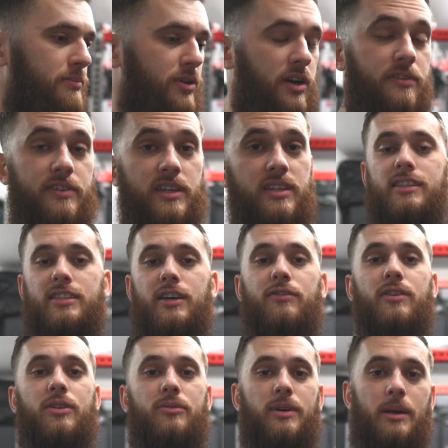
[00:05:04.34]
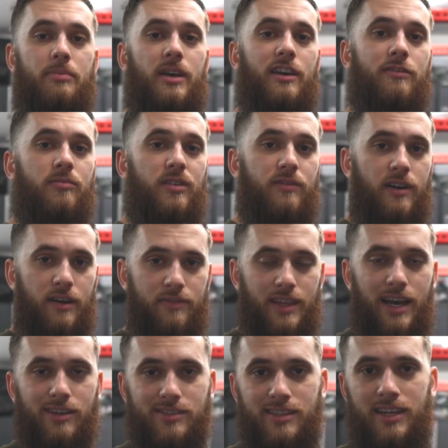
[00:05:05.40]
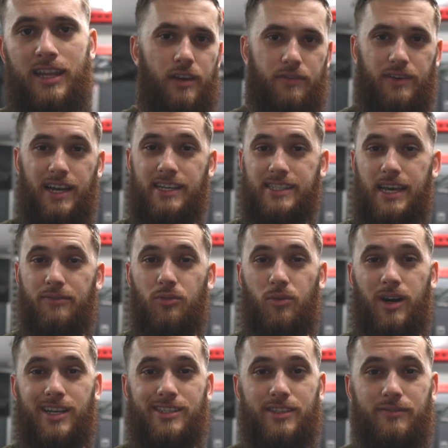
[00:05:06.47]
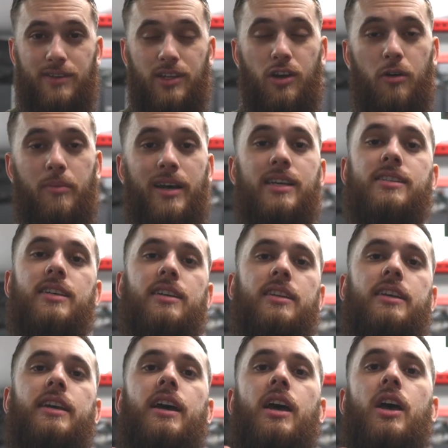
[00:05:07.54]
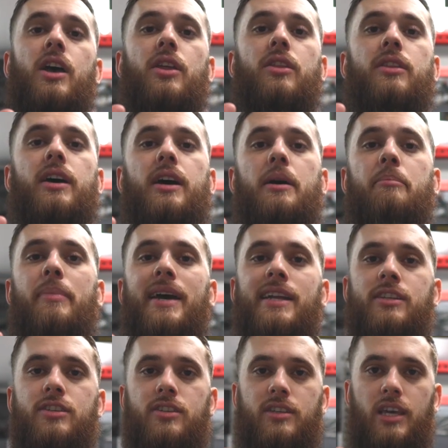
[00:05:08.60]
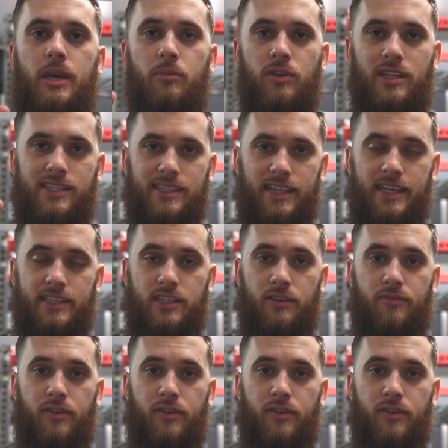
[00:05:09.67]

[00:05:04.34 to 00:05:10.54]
perfect except for the representative fb FB5000. If you guys haven't watched the video, basically the bench came with a slanted